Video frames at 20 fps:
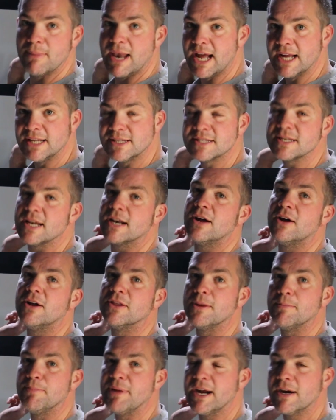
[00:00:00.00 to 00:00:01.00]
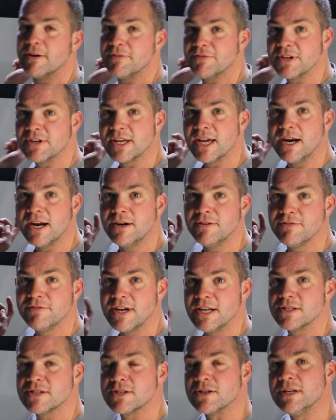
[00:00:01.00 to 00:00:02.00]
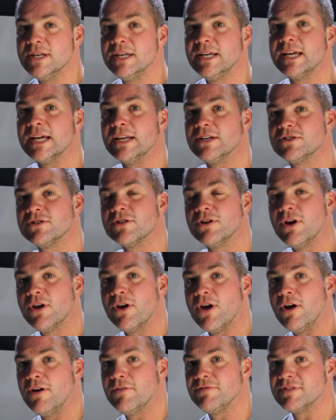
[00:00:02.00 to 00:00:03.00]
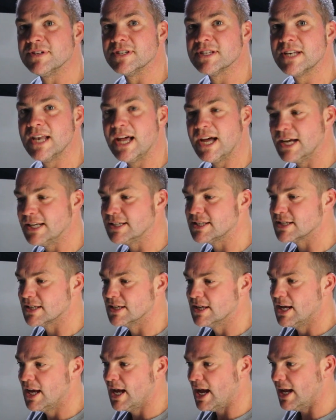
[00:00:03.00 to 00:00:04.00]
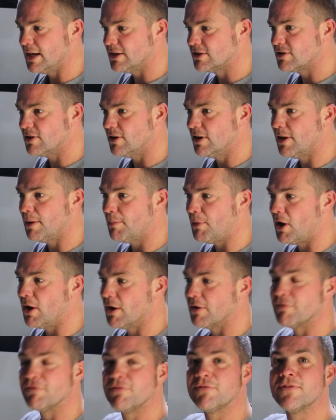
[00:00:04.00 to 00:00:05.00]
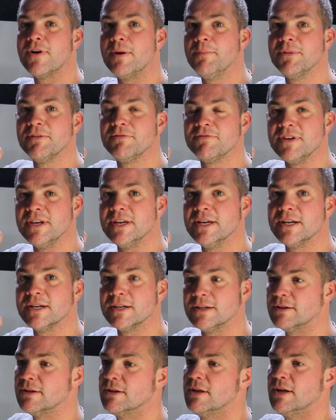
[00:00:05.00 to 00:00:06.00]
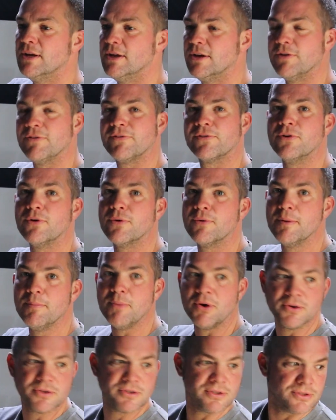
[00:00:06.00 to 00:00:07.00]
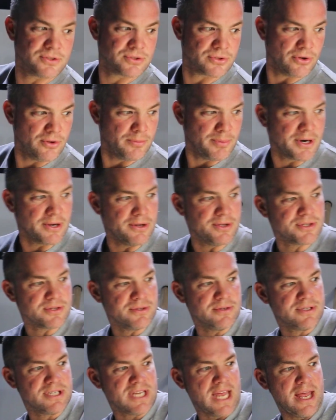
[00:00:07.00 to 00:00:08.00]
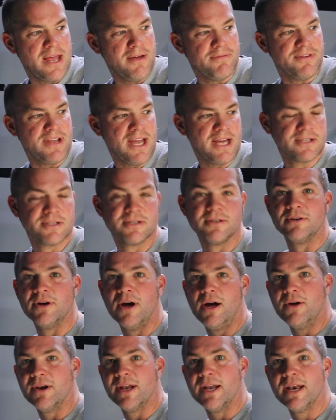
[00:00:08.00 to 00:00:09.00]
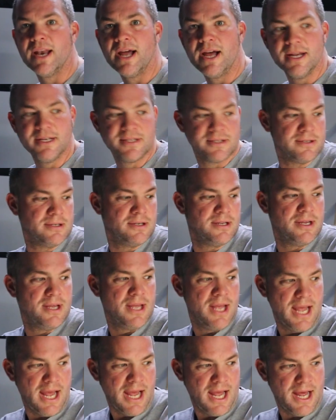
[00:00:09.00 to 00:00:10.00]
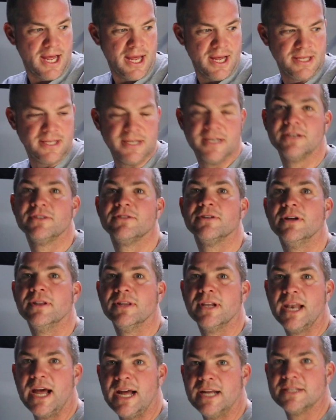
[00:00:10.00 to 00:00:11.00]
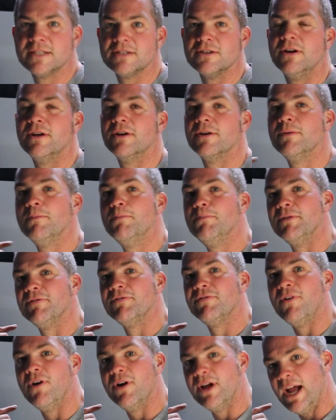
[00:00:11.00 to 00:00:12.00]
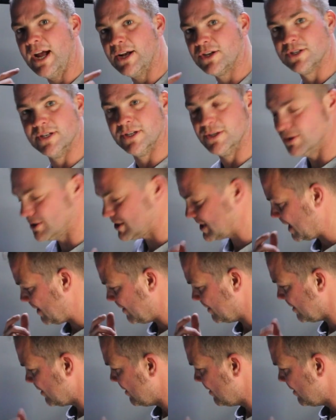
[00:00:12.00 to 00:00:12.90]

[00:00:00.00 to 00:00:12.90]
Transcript: lights that are on the back of the caravan, so he can turn off his lights and turn them on from the vehicle through remote control, but also if he has to go out at night, he can turn the lights on before he actually goes out